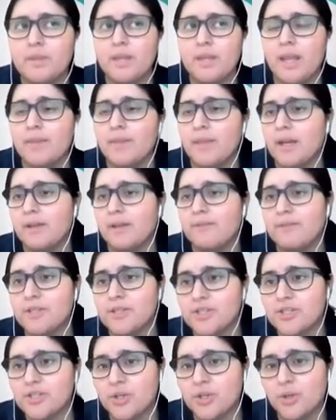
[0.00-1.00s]
And then if the
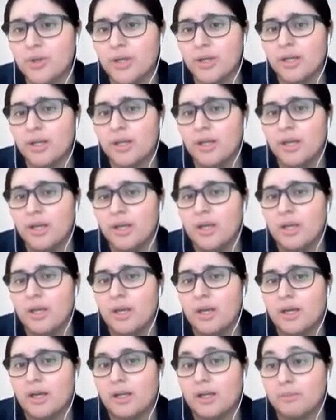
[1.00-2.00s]
student
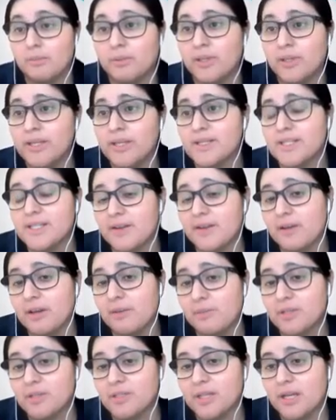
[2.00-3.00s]
completes
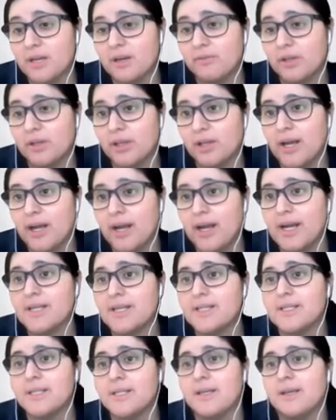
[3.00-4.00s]
70% of the
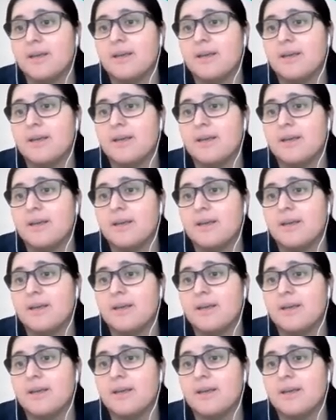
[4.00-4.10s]
class,